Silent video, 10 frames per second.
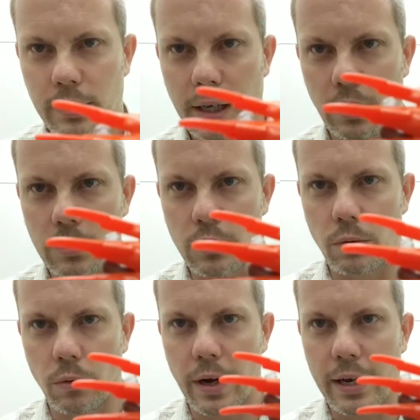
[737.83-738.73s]
That looks
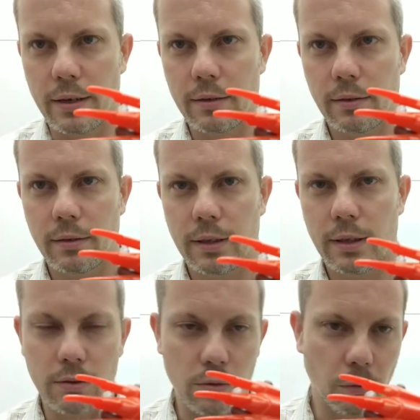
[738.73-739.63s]
great. That
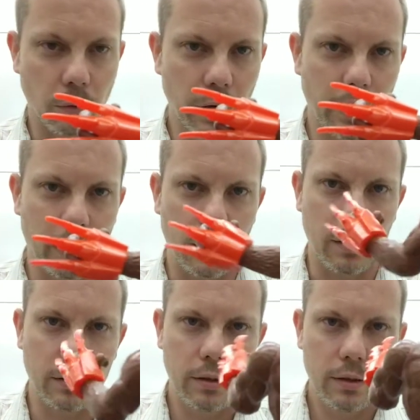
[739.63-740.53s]
looks really
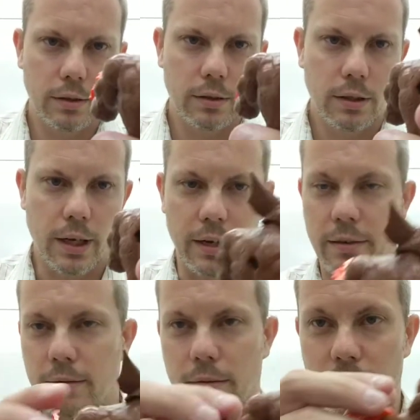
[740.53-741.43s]
good.
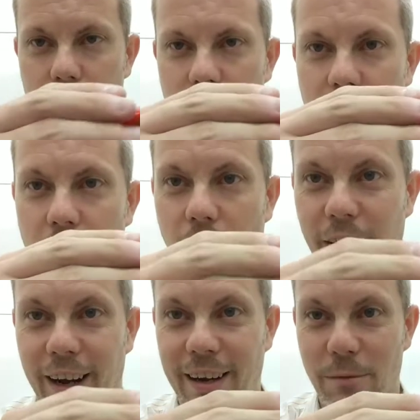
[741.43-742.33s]
And they
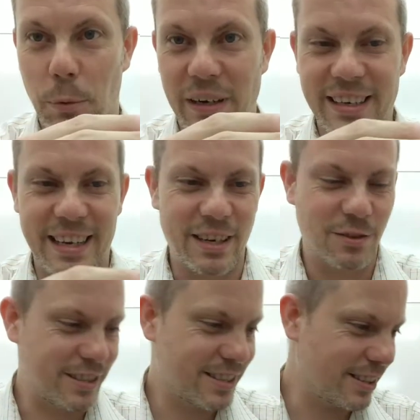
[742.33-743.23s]
are kind of pretty
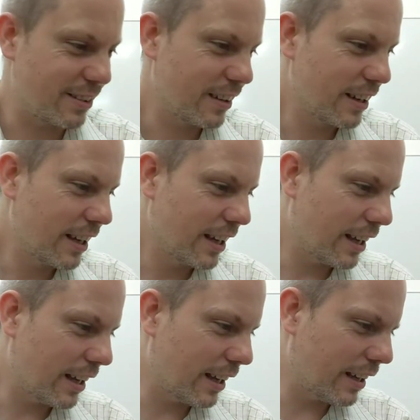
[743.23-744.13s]
dangerous too.
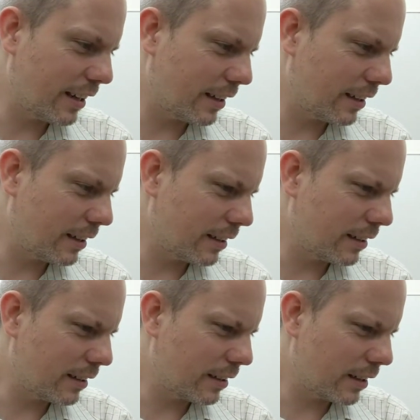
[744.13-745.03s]
And I